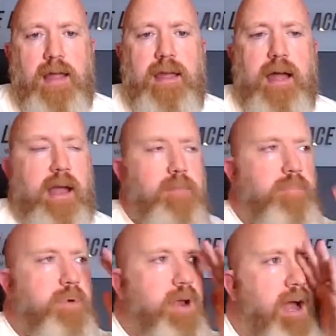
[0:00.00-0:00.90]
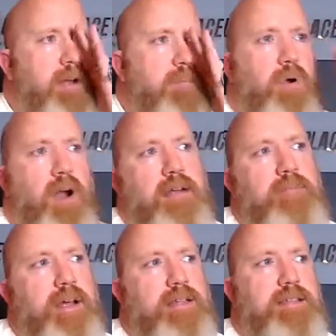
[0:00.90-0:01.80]
I kind of
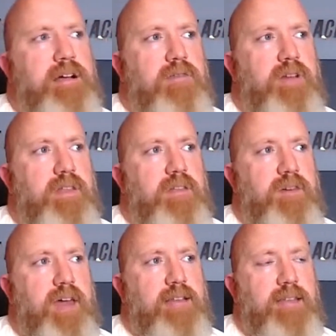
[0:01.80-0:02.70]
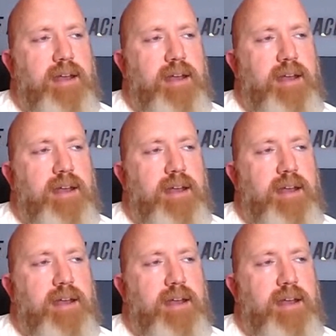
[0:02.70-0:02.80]
pride myself on the fact